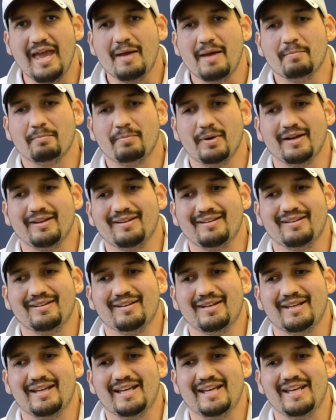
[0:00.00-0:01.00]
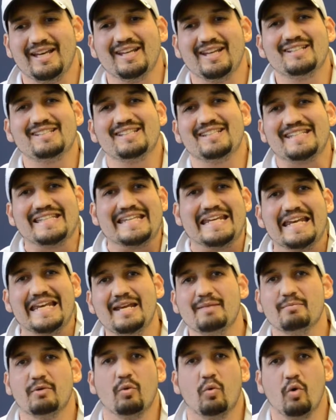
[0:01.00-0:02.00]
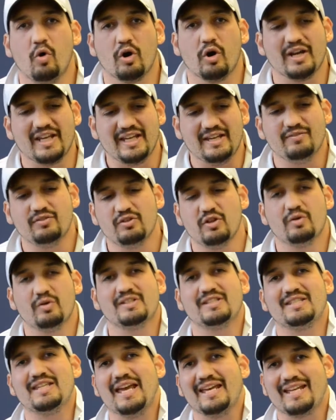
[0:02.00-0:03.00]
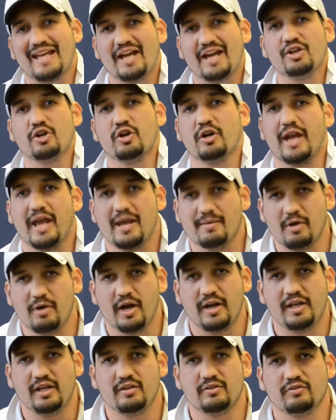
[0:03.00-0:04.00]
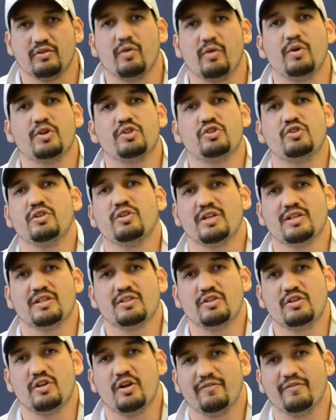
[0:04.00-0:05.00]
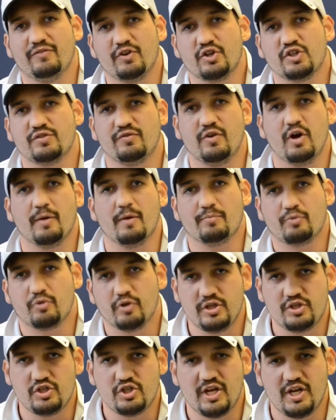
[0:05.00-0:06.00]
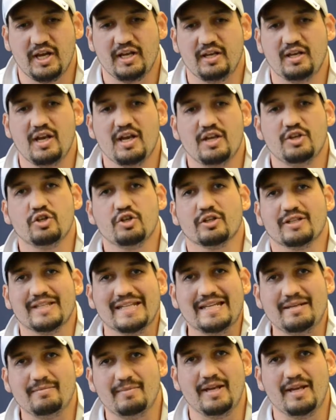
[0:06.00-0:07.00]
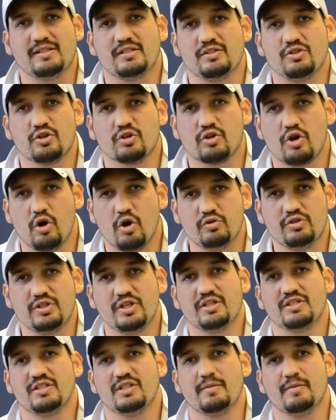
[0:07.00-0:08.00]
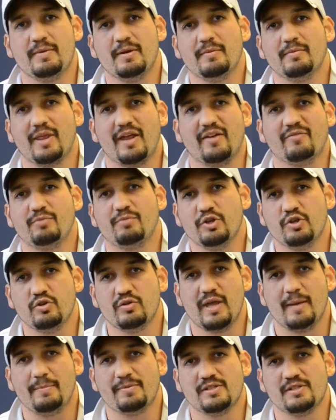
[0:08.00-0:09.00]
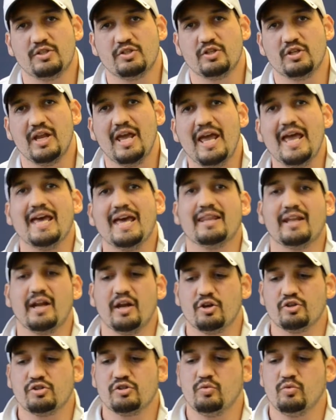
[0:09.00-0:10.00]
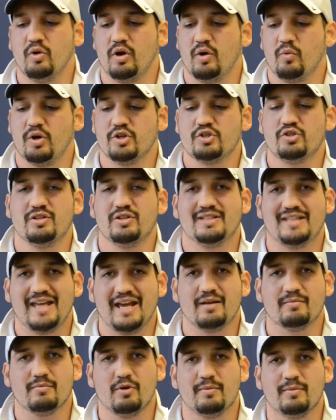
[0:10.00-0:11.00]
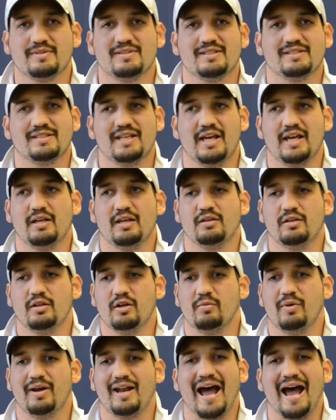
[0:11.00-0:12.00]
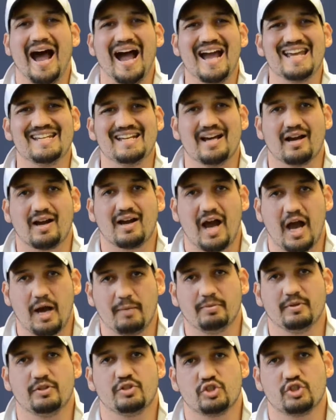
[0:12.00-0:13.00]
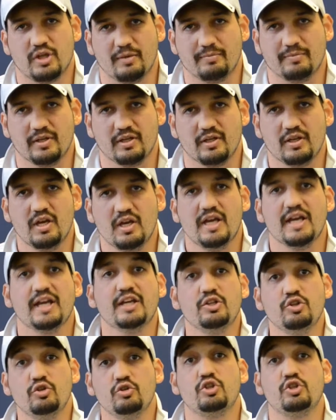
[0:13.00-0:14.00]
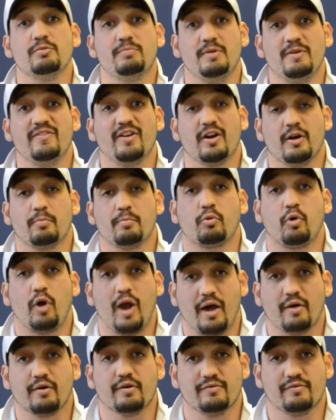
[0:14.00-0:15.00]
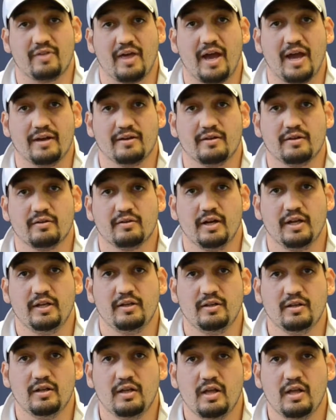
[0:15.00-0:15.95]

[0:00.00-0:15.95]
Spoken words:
But it is a team award, even though it's got your name on it. So I want you to, first of all, appreciate your teammates, your coaches, and the people that have put you in that position. And then I also want you to take a moment to say, you know what, I accomplished something. And you should be very proud of that, right?